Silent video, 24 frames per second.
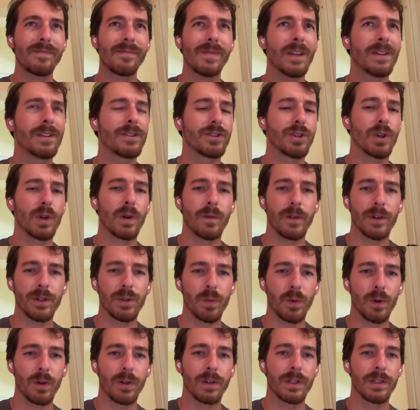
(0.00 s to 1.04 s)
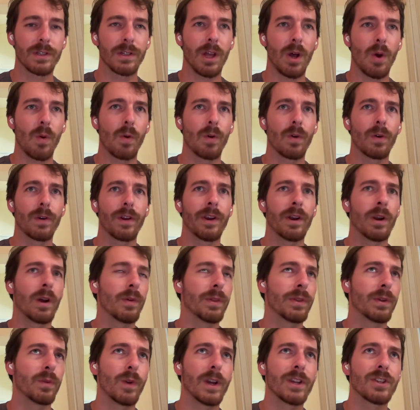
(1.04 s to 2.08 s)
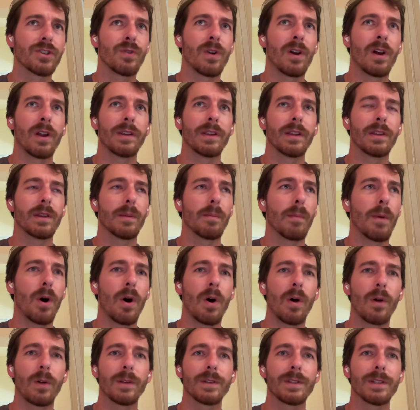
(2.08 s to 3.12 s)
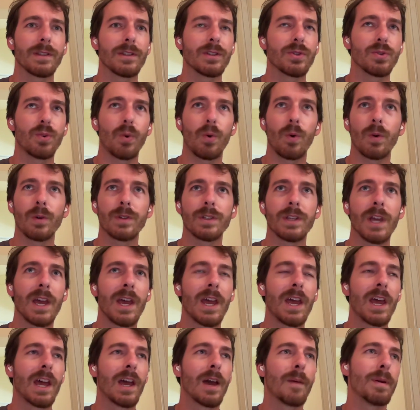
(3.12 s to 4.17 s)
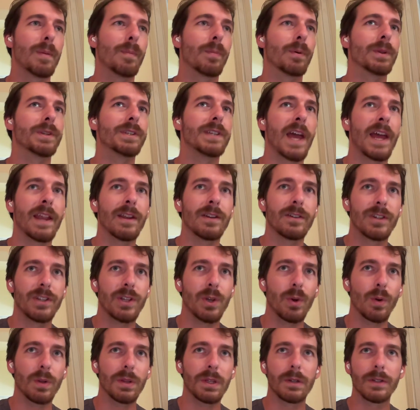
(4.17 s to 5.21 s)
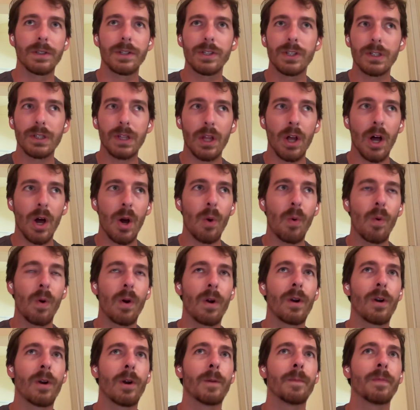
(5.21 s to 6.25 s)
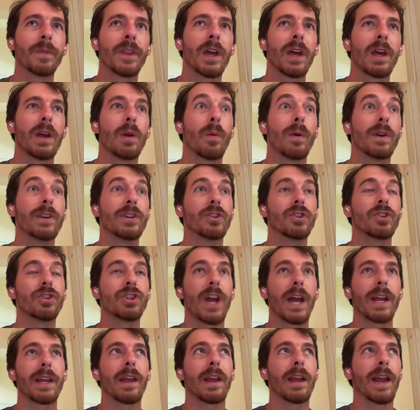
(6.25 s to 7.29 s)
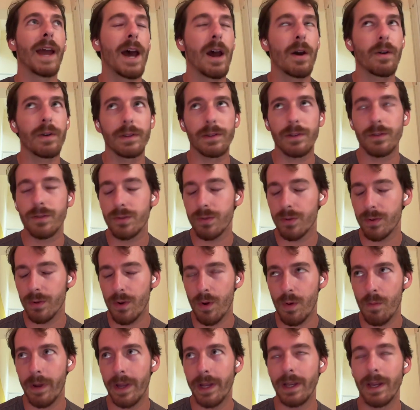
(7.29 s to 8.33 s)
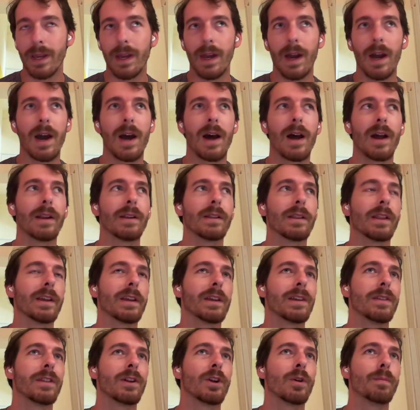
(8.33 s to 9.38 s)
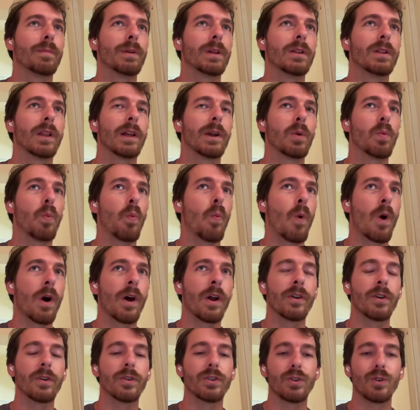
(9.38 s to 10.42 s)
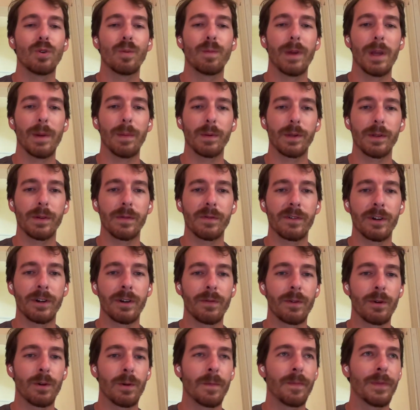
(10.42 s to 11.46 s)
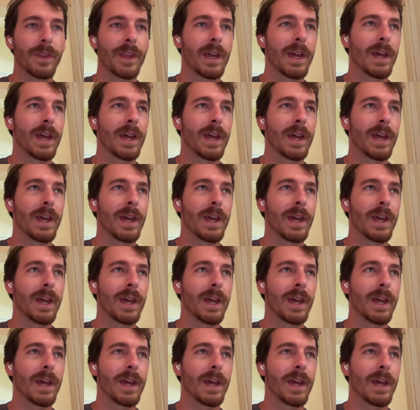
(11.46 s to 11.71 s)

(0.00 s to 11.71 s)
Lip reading: Service works slower, in the restaurant and the malls and the stores. People tend to you a little slower. When you're checking out at the store, oh my God, like there'll be like one or two people in front of you,